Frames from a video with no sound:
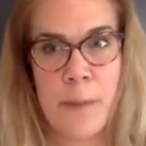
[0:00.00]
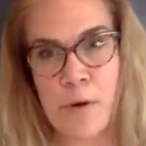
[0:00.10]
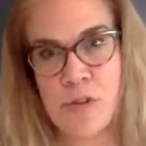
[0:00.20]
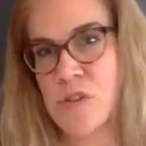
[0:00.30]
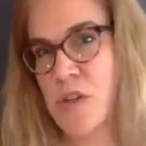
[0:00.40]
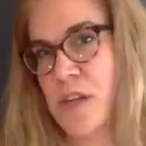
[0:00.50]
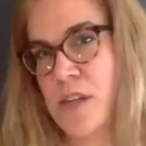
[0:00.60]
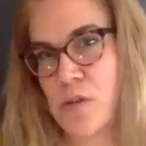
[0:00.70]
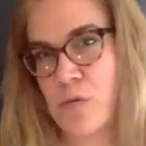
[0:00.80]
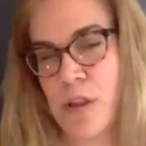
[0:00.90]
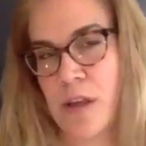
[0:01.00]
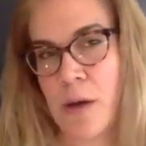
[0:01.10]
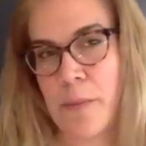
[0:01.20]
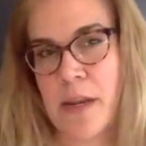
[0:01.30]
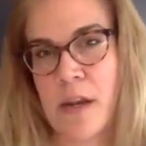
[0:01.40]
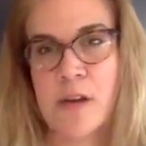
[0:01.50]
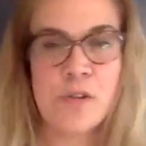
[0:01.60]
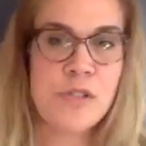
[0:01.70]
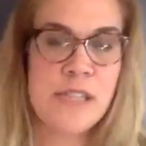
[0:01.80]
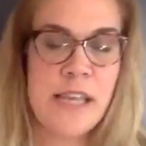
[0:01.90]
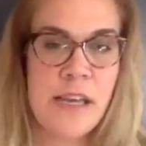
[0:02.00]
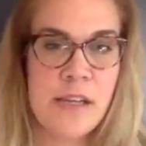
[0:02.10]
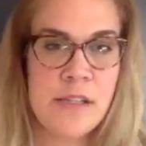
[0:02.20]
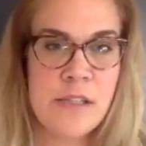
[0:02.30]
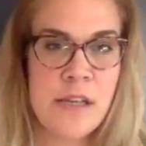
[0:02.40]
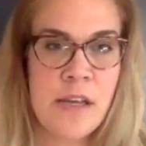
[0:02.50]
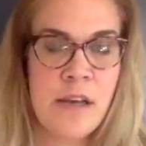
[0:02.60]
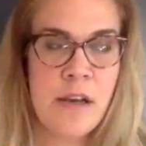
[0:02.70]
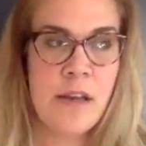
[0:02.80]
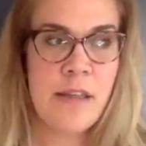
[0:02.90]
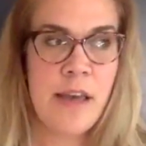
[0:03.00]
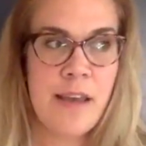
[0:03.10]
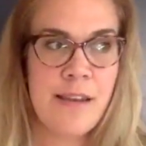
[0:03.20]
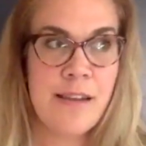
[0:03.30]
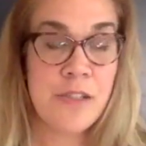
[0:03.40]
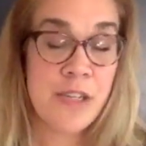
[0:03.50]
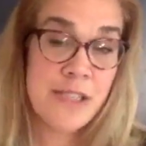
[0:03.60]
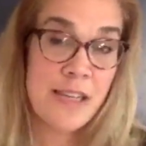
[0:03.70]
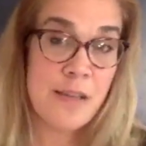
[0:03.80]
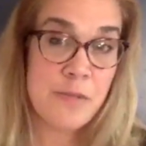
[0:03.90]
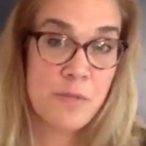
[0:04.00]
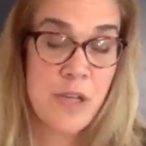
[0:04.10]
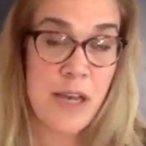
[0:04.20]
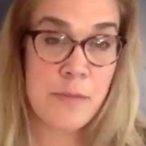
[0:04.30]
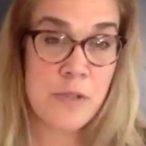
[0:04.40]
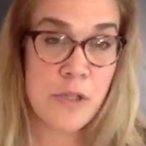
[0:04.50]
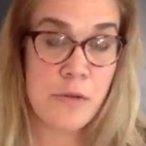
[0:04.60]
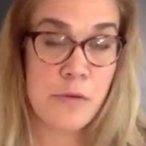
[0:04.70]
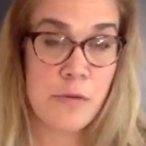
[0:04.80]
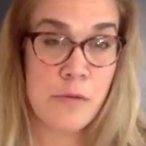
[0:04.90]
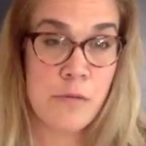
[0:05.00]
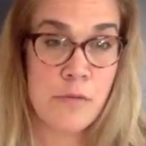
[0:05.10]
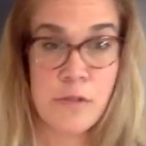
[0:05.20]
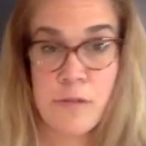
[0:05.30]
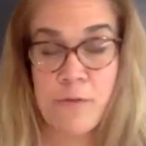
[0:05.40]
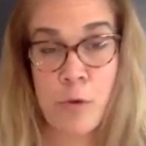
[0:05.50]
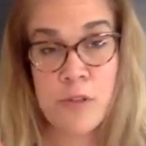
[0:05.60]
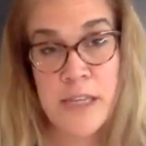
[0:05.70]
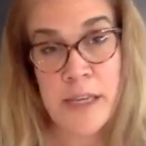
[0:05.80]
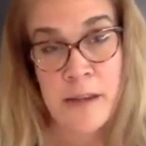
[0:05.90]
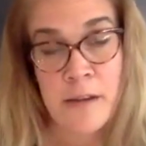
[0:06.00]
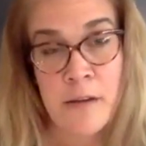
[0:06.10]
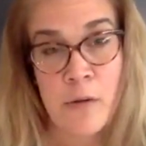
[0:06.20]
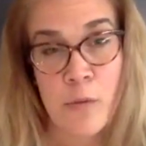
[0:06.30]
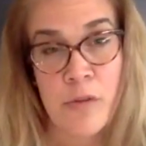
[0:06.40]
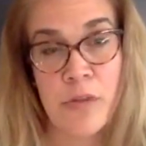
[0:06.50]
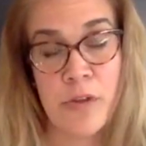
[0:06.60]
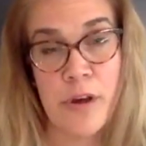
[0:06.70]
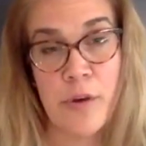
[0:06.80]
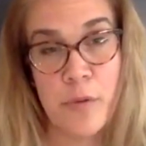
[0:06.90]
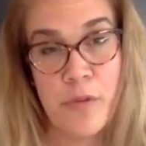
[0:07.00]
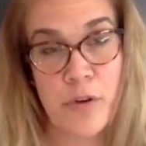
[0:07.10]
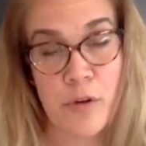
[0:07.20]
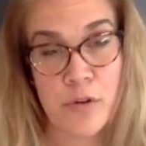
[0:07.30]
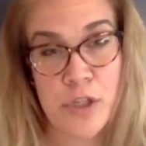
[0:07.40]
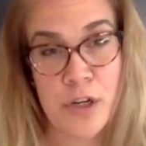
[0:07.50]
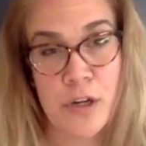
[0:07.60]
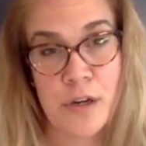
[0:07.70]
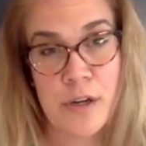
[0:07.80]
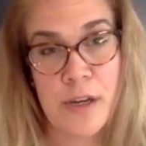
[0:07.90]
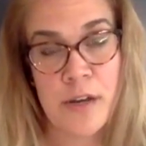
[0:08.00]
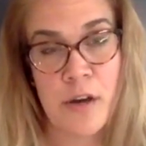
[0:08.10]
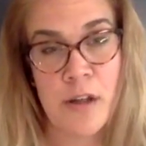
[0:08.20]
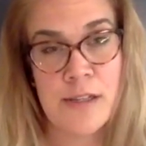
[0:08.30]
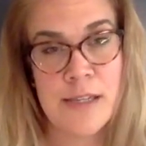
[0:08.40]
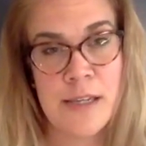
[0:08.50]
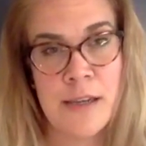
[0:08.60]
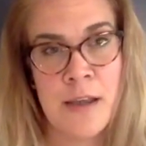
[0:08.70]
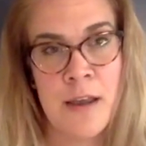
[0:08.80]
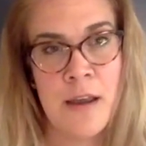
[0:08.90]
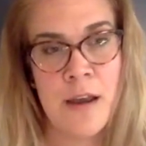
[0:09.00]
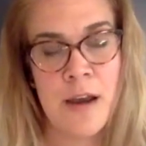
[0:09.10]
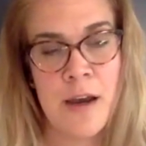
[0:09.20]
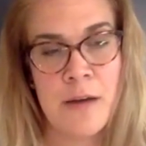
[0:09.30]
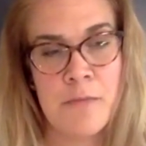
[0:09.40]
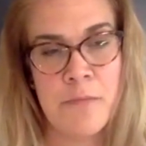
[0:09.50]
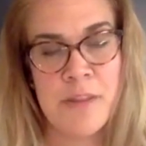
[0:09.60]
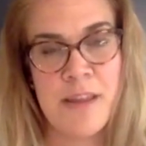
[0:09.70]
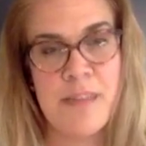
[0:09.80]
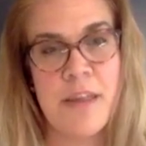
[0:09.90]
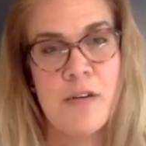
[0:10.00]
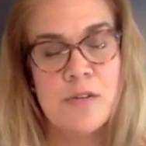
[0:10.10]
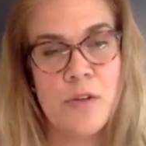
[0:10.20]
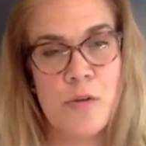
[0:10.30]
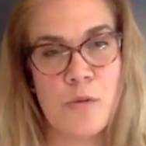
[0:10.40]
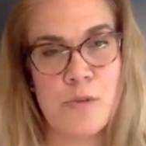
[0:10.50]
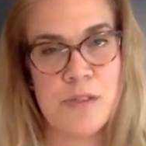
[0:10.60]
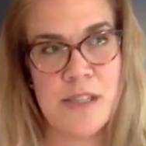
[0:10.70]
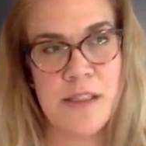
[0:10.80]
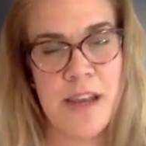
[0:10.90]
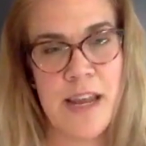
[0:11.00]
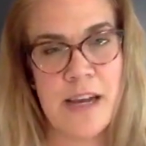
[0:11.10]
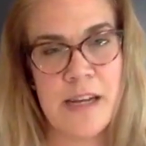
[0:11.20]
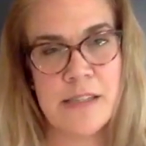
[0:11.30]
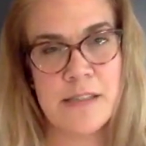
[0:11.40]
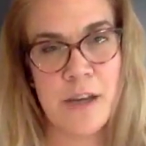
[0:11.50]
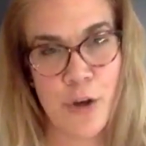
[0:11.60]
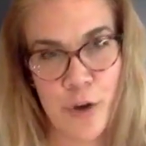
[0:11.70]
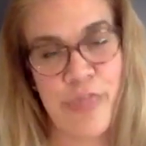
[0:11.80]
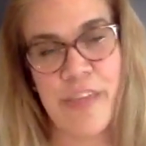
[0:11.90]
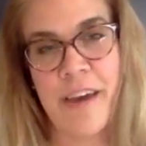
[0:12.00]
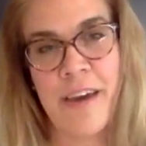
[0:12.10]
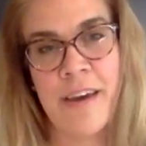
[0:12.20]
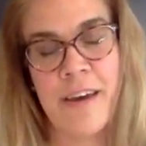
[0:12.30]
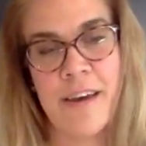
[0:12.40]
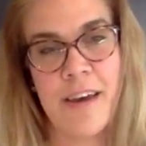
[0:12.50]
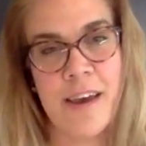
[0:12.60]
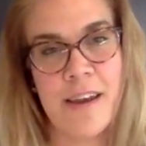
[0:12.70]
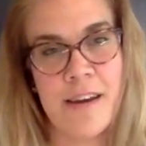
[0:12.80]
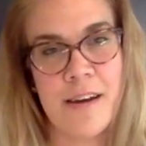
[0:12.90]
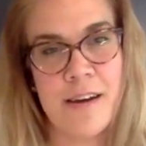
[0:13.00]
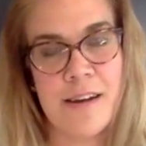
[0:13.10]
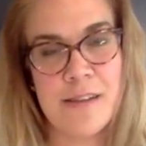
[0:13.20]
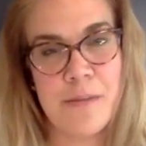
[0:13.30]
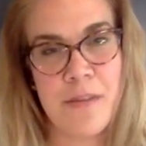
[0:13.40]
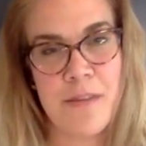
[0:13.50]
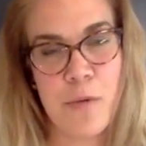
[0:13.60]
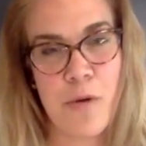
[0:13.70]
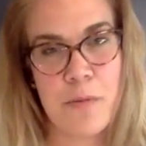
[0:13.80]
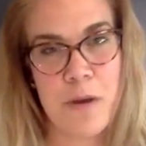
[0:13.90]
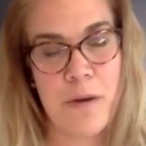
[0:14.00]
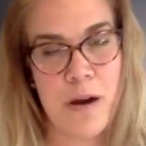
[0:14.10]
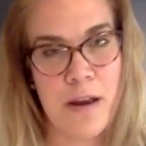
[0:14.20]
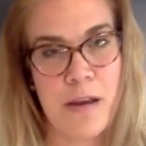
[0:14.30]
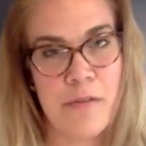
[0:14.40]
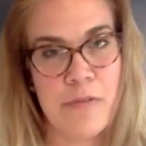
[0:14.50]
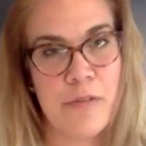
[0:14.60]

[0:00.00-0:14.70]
person's going to need to really come in and understand that it's going to take them some time to to fold in with the culture in Holliston, but that they also see that as a good thing and as something that they want to be a part of.